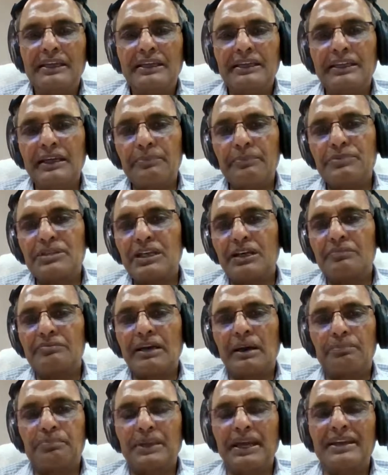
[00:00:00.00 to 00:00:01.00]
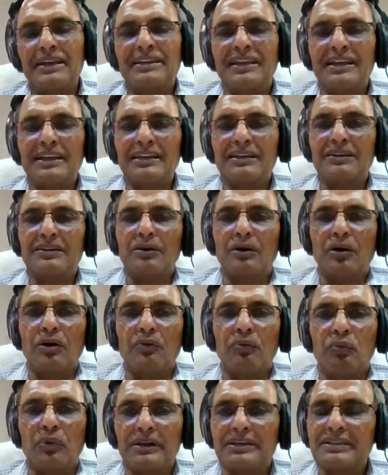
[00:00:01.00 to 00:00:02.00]
themselves updated
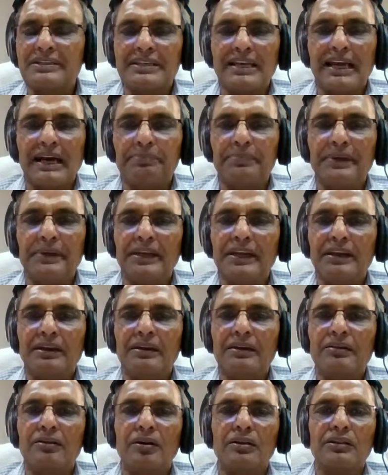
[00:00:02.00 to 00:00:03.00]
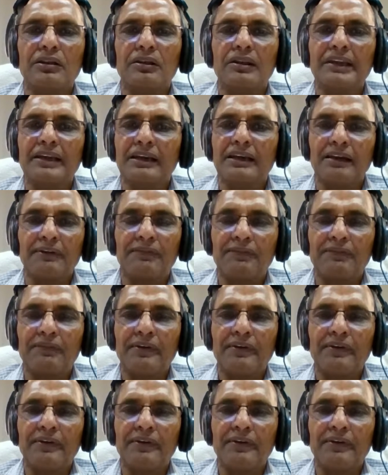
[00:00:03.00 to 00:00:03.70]
what is happening on the legal